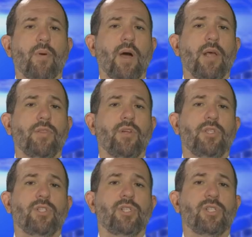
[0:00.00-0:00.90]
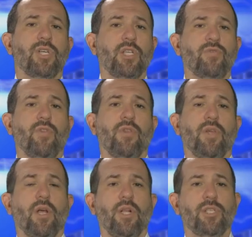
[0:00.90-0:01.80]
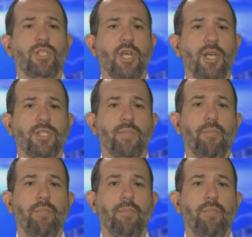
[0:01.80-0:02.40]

a product that is successful in the United States